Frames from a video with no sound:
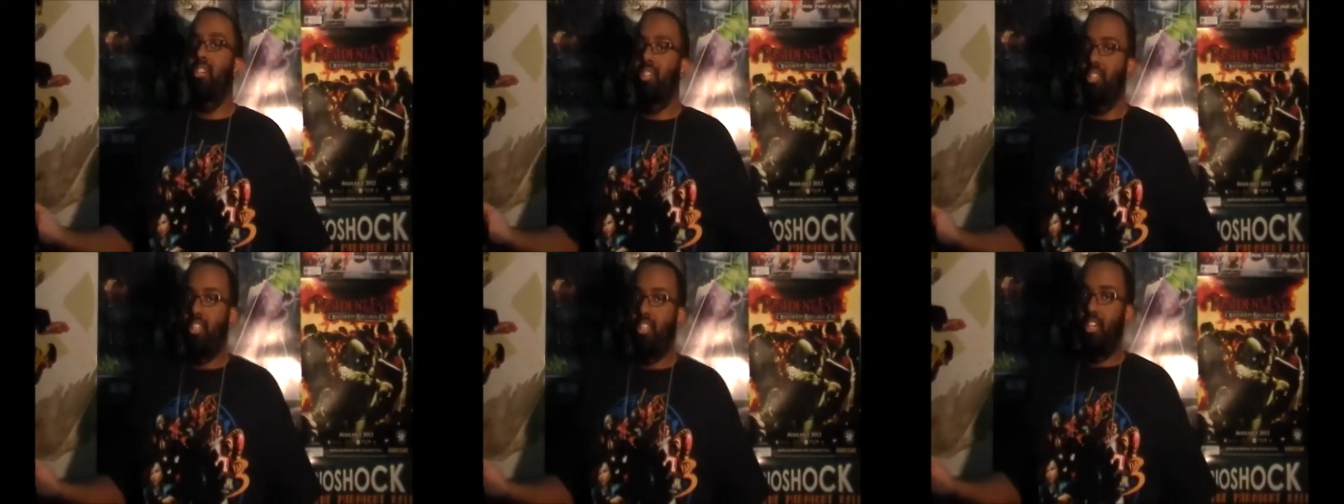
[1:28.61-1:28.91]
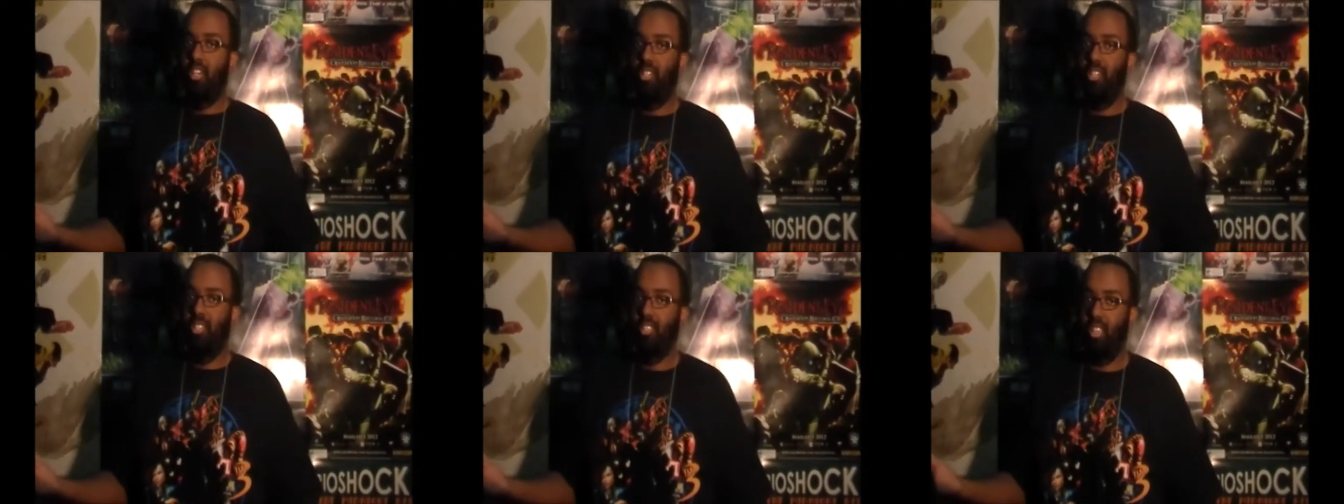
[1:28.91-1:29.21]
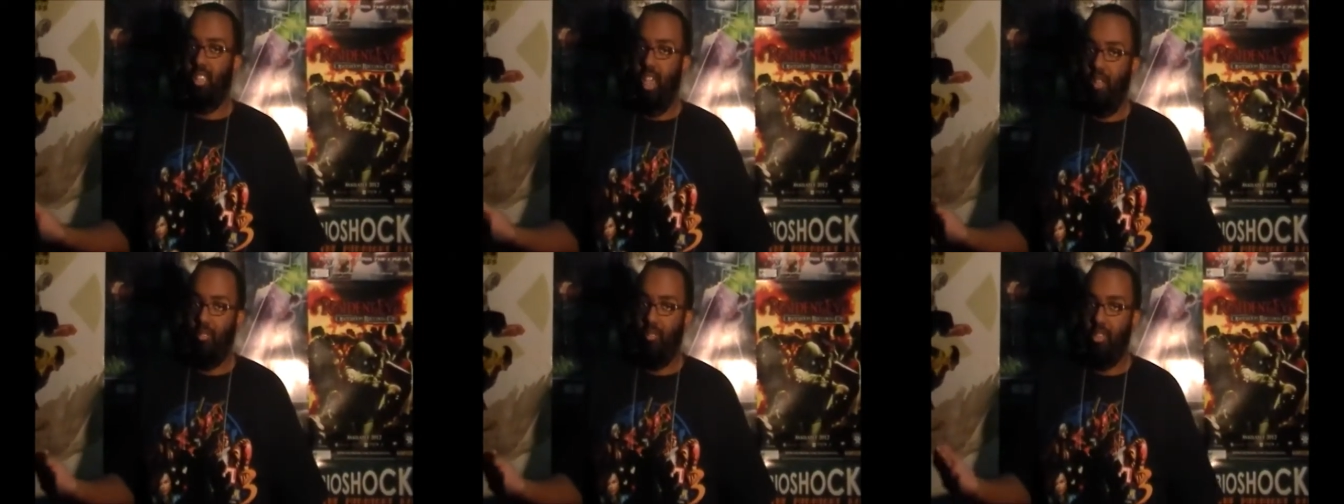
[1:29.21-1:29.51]
because
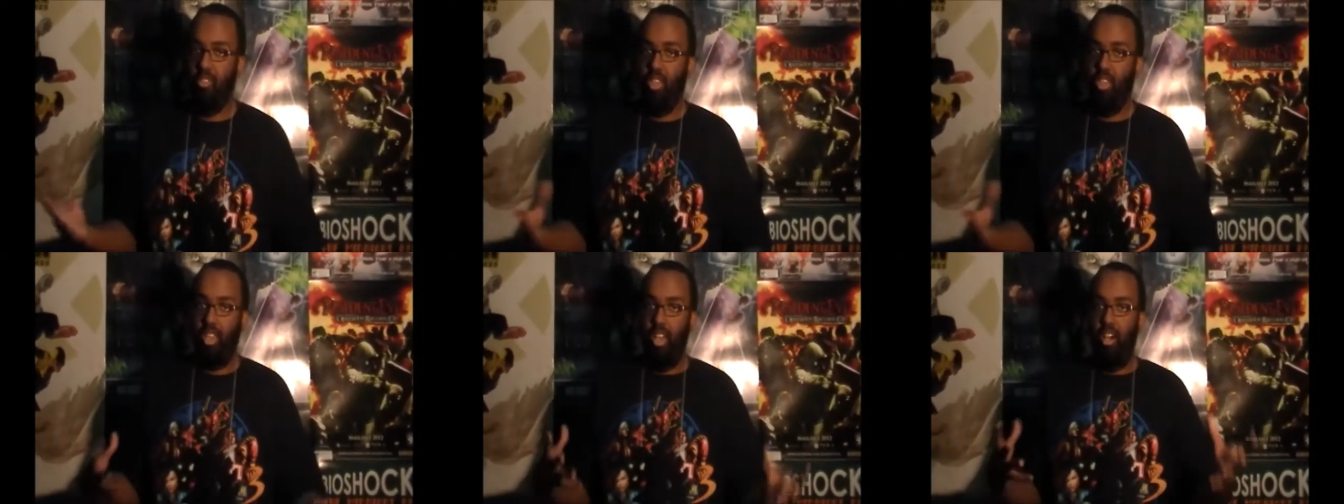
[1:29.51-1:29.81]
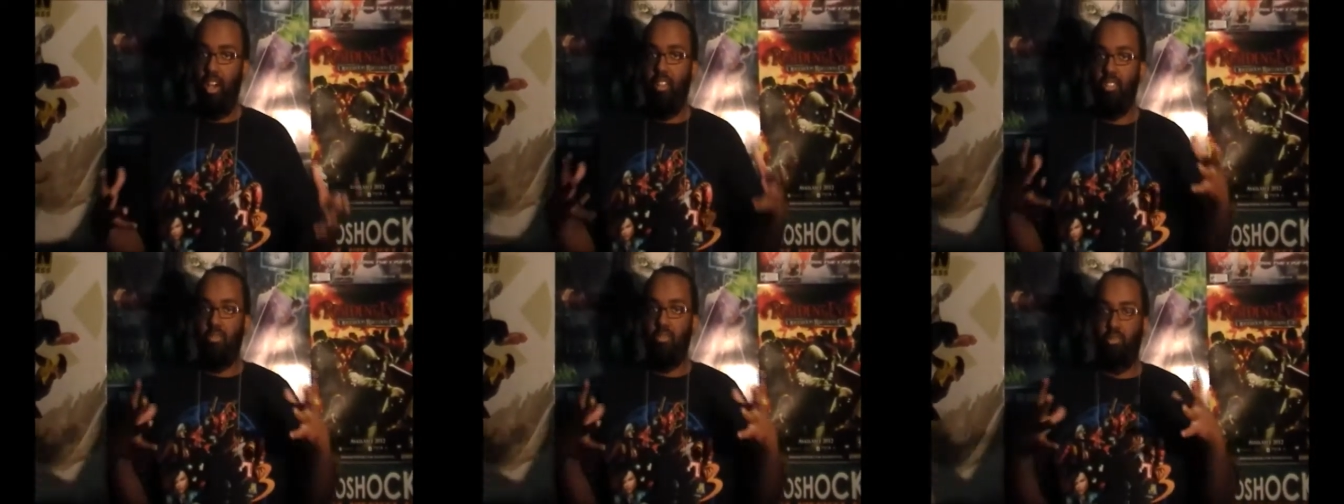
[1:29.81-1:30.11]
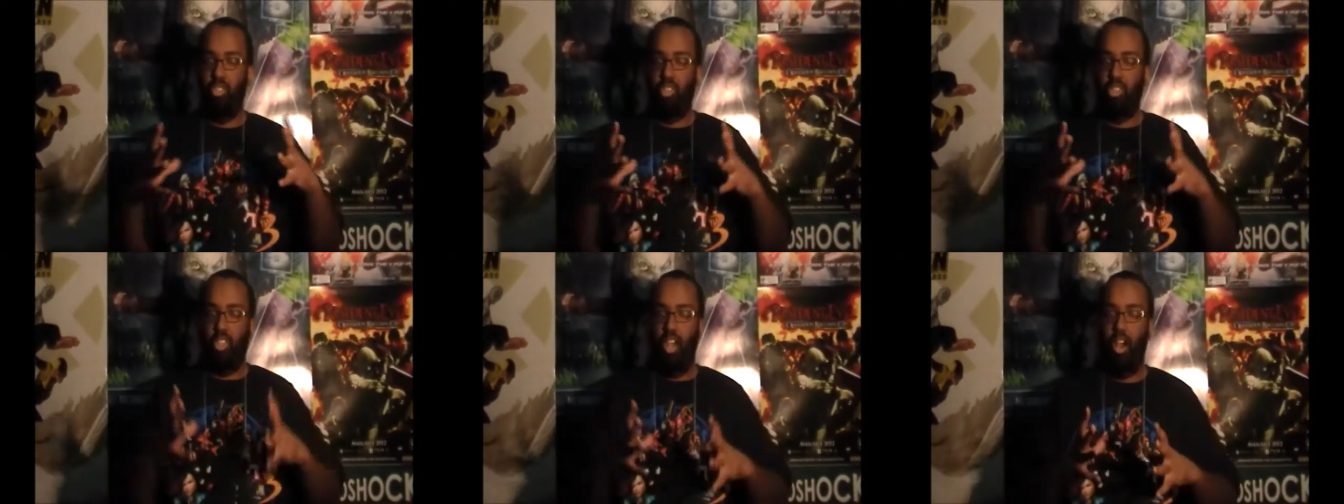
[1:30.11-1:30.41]
everything else
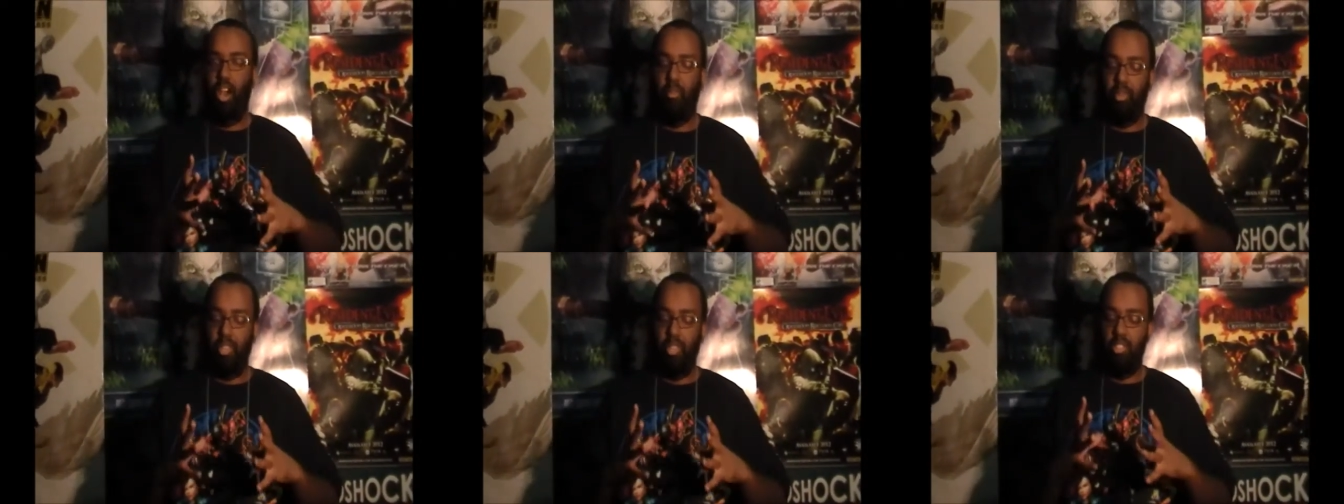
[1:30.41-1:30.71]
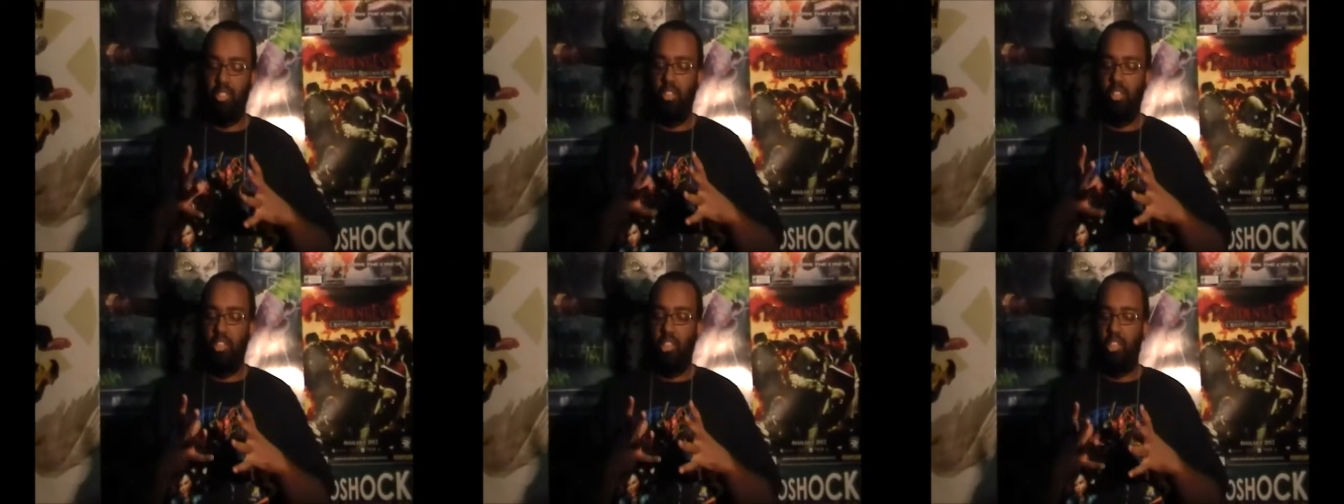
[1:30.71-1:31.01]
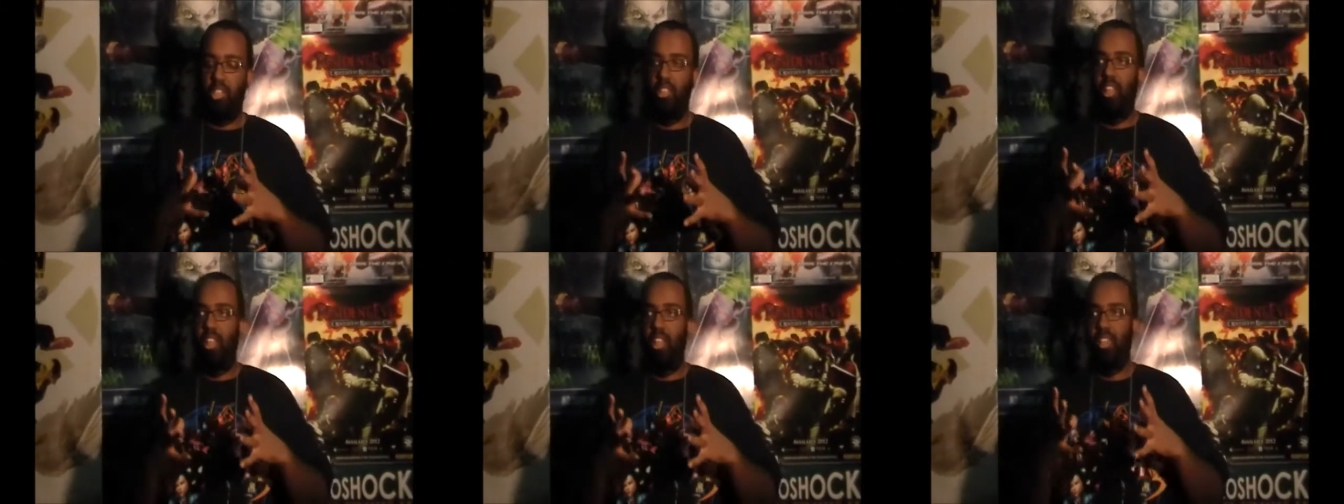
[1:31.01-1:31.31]
with the comic is
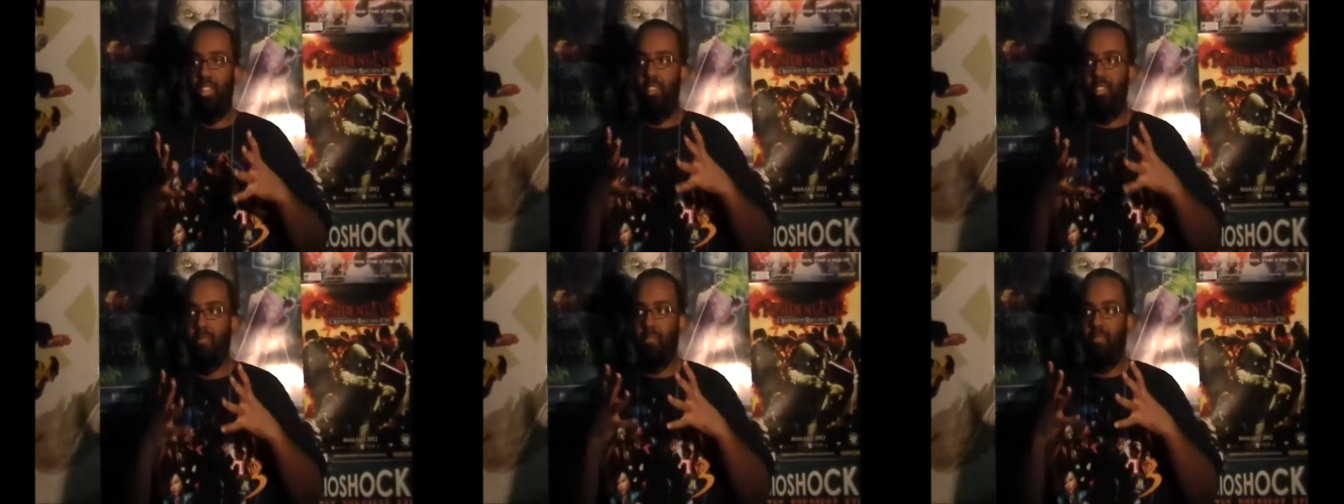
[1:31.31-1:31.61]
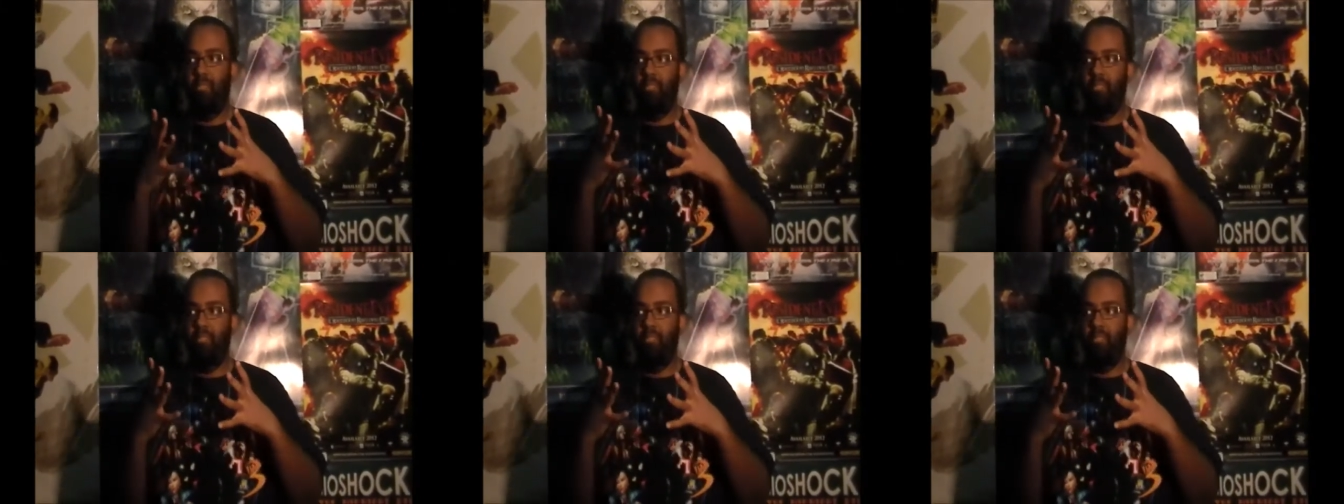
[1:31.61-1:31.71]
looking like.